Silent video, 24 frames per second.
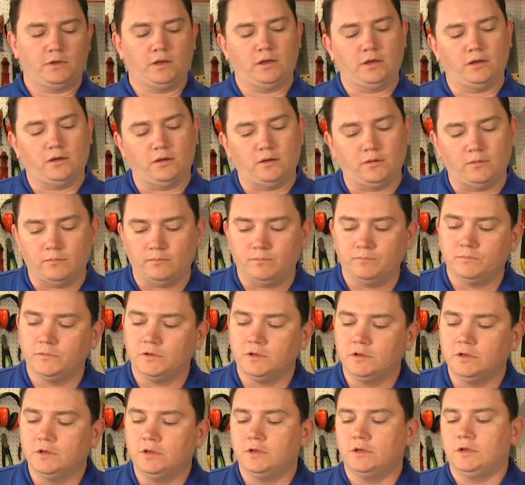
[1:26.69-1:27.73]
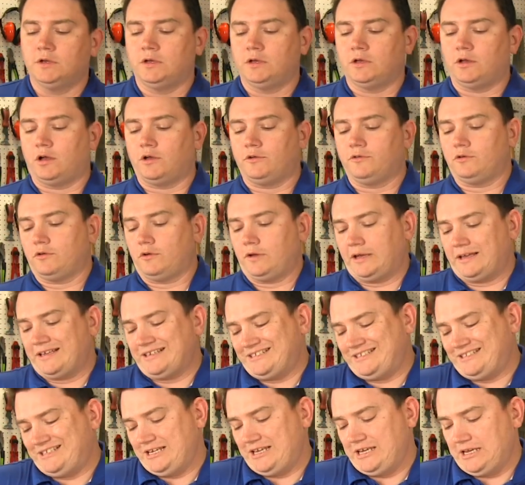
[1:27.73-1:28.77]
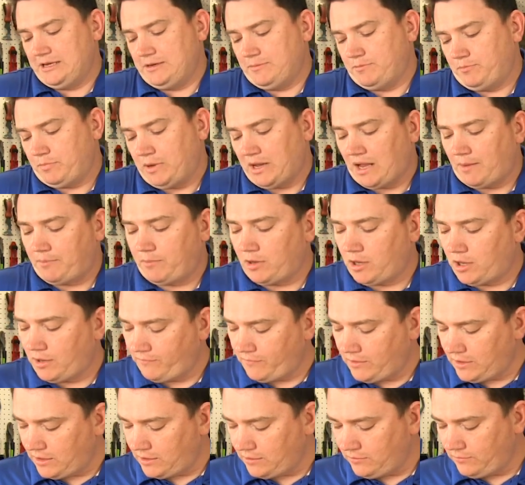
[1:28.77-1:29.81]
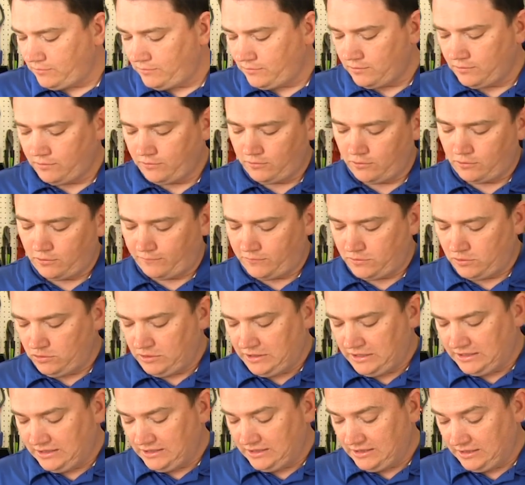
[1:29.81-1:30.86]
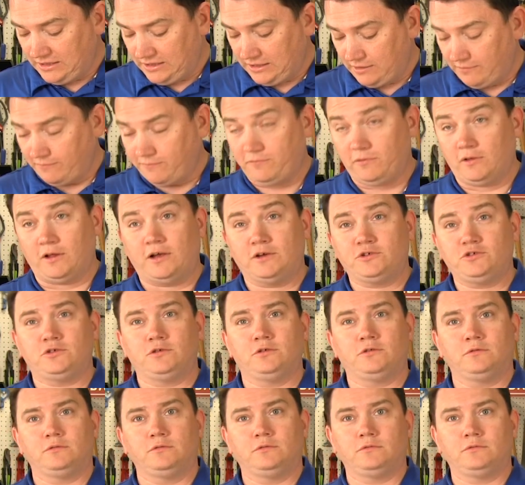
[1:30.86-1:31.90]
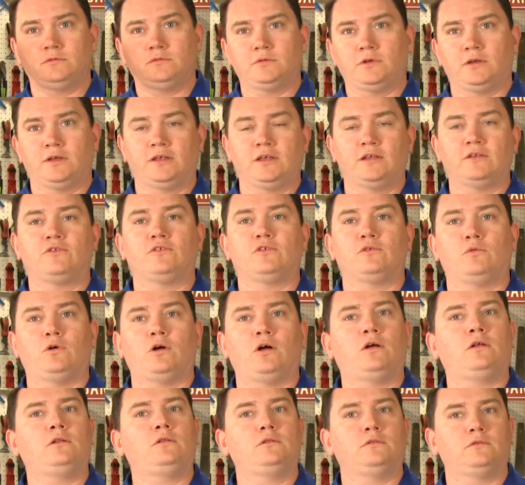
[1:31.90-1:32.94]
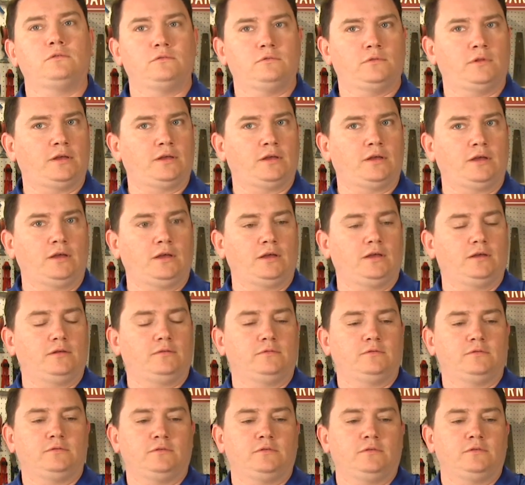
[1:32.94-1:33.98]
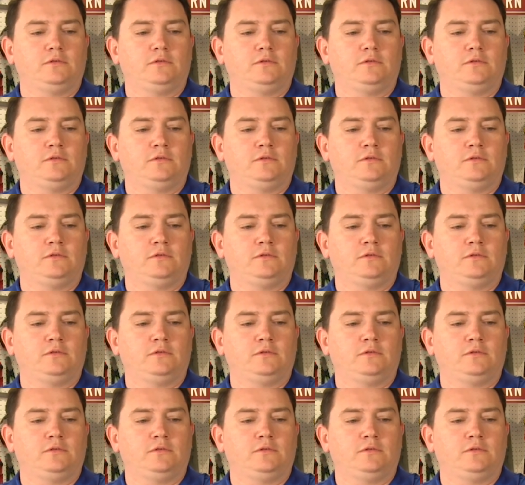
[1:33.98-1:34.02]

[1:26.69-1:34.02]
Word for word: Um, also has the pop-off ends. So if you needed to get flush against the wall, like a,